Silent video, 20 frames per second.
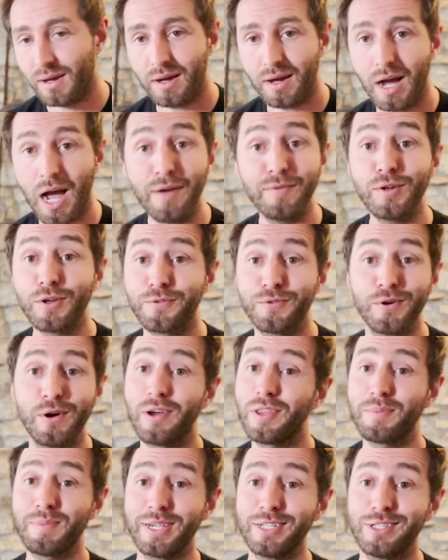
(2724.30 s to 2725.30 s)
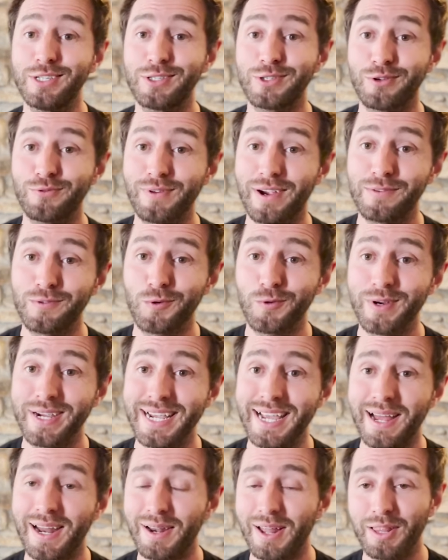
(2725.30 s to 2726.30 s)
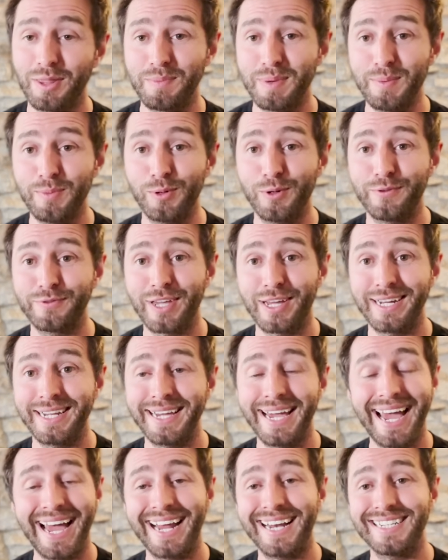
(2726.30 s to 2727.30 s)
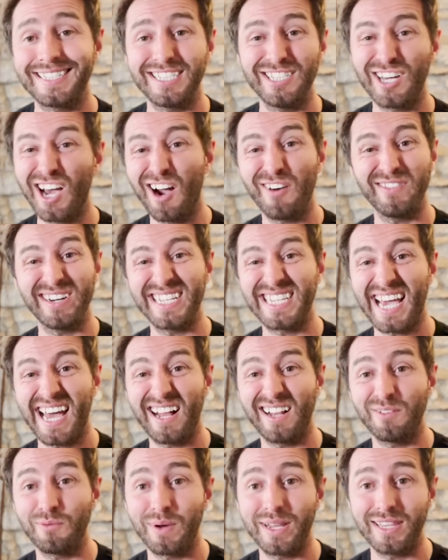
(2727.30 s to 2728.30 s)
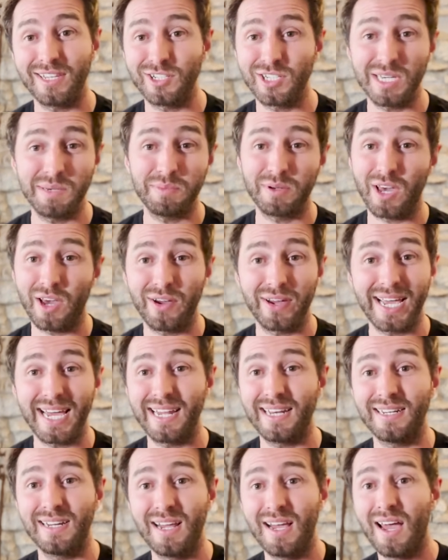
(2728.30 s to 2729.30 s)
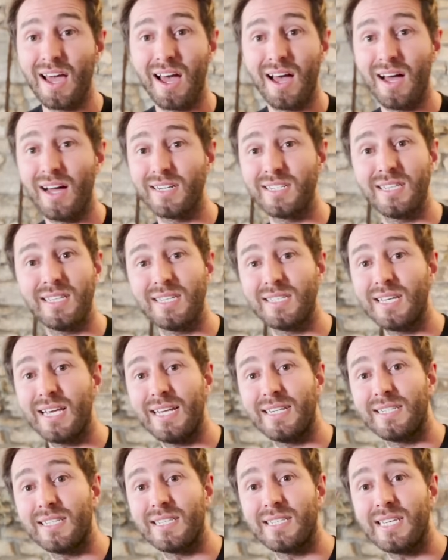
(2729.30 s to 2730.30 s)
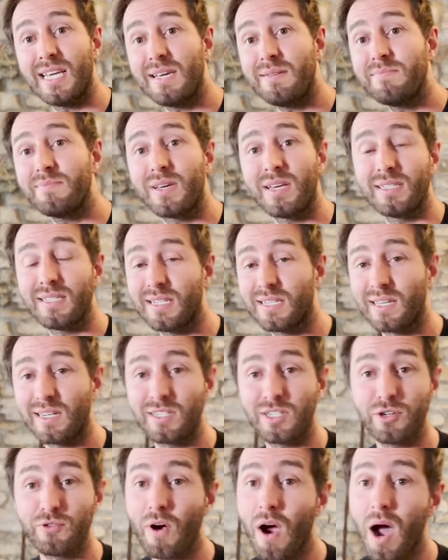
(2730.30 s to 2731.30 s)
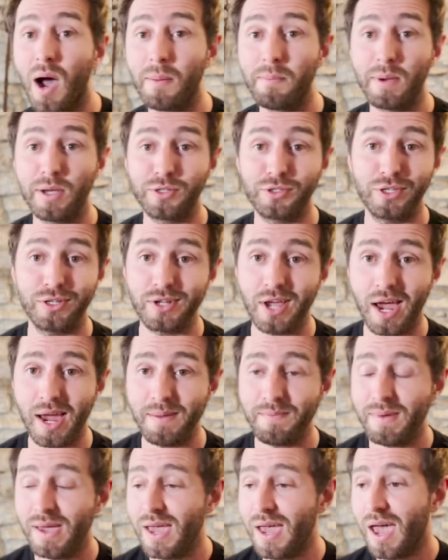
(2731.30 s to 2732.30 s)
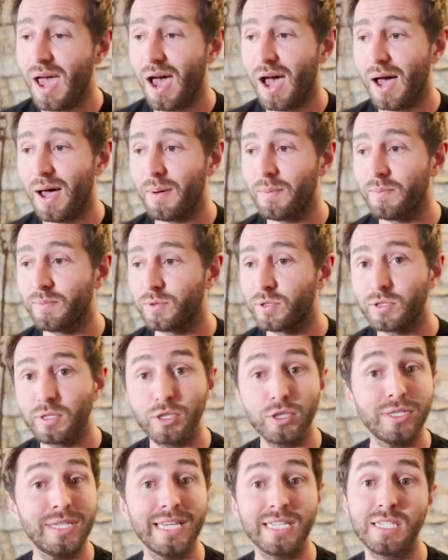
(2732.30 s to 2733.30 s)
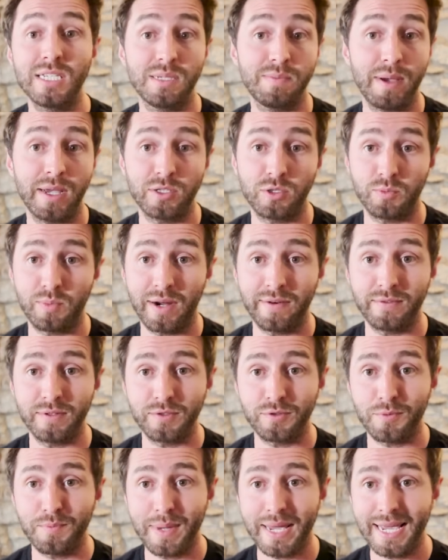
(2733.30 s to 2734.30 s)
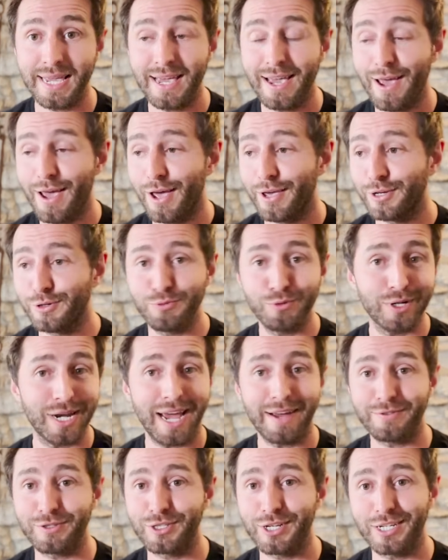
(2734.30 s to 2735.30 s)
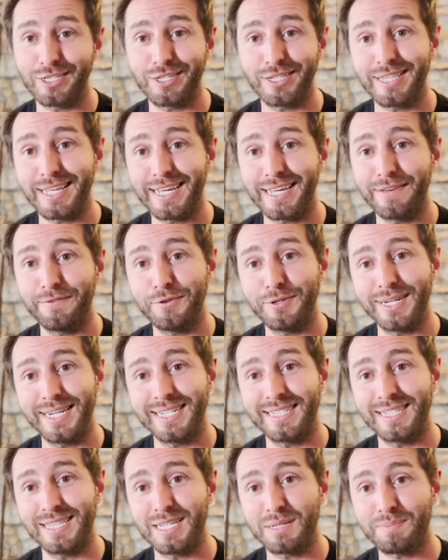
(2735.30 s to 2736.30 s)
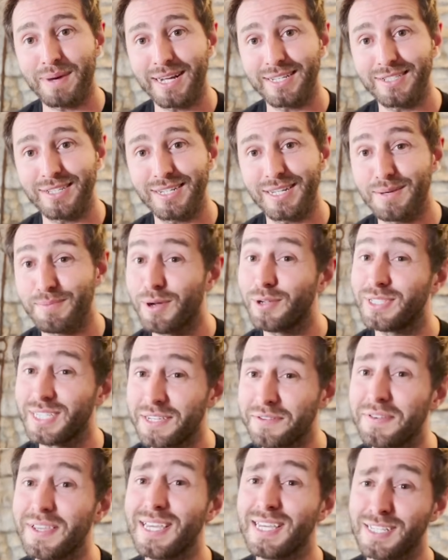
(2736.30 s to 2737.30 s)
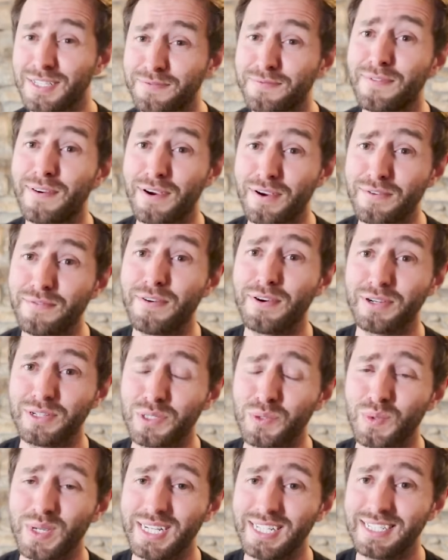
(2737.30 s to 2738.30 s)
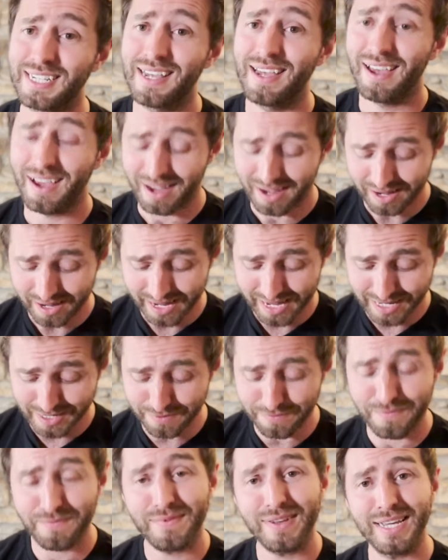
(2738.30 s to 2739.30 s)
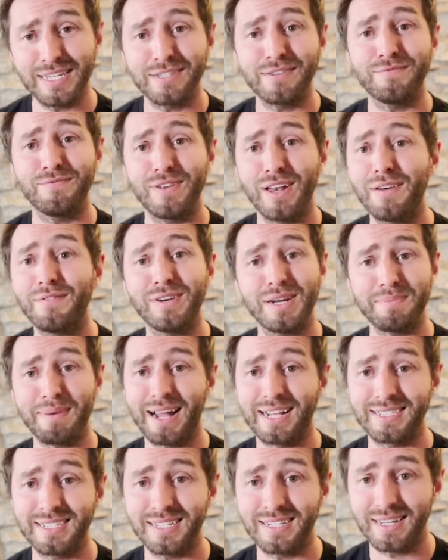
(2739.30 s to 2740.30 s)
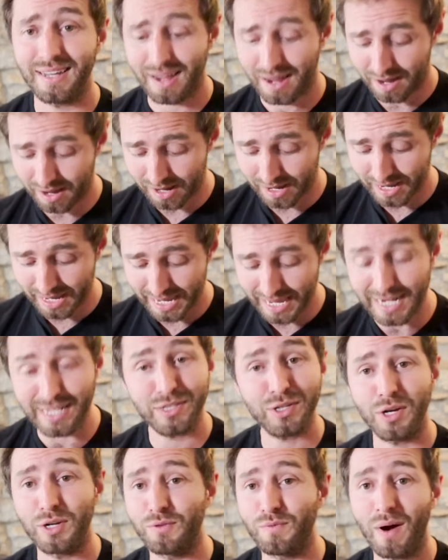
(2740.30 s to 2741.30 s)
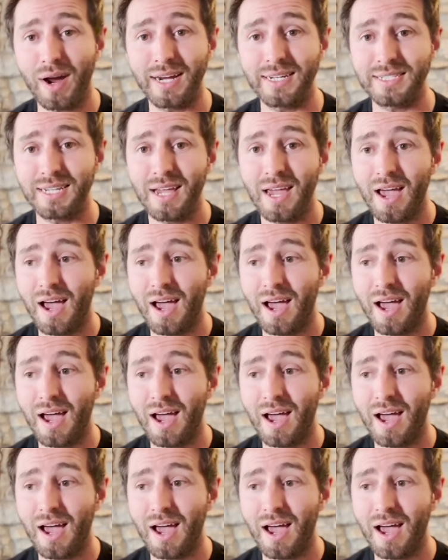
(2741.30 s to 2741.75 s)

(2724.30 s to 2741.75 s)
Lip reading: I've looked through other pictures on Ravelry and other people have done it, and you can't really tell when the sheep are going in into the seam because it's under your arm most of the time. This is a personal preference for me. You wouldn't have to change a thing if you knitted this pattern. The motif is very, very sweet. It's a lovely pattern in its own right.